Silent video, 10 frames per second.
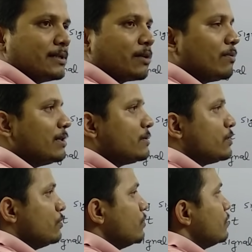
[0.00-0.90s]
is equals
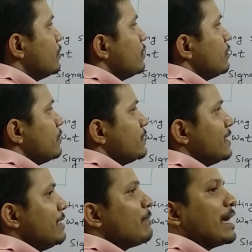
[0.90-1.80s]
to
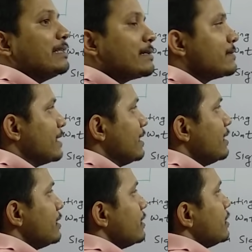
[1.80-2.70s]
C minus
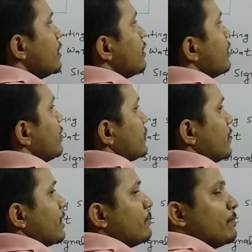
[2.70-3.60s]
C
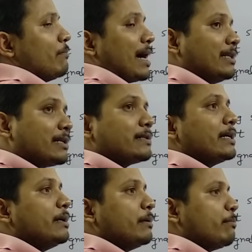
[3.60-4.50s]
sorry minus
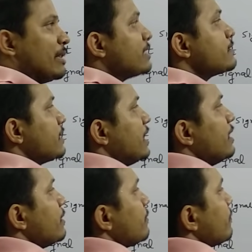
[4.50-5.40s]
C plus C